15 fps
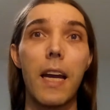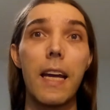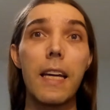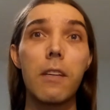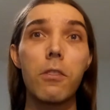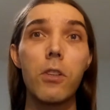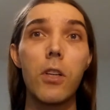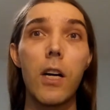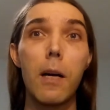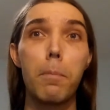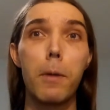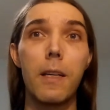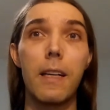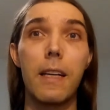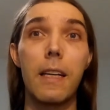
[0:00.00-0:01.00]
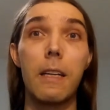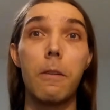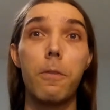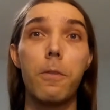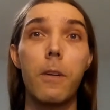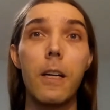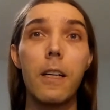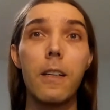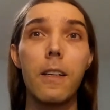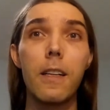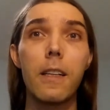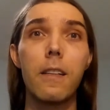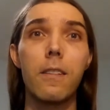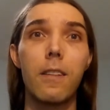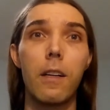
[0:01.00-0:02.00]
I grew up in a fairly
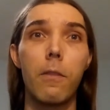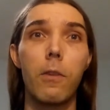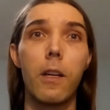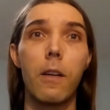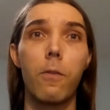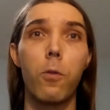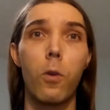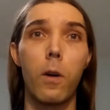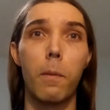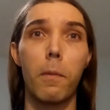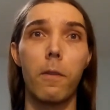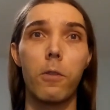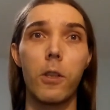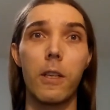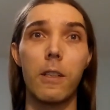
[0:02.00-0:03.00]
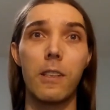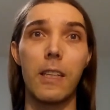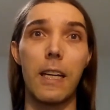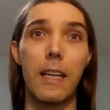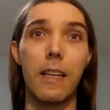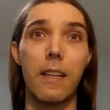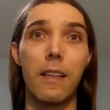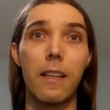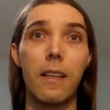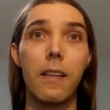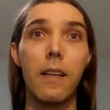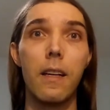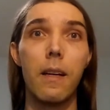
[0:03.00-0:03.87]
conservative form of Christianity.